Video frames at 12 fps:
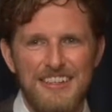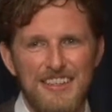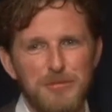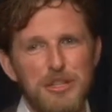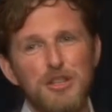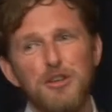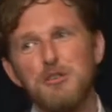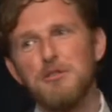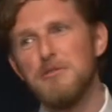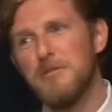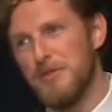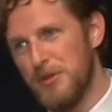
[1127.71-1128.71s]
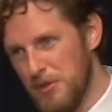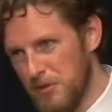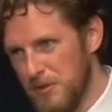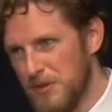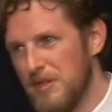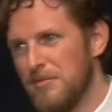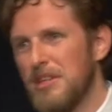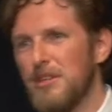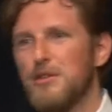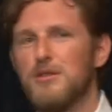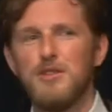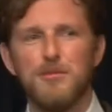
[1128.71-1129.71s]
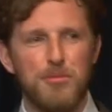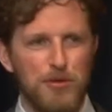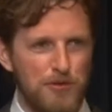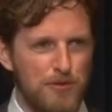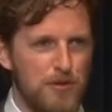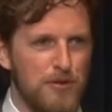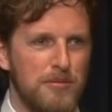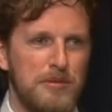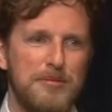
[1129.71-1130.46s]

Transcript: There'll be local reviews, there'll be local support forums,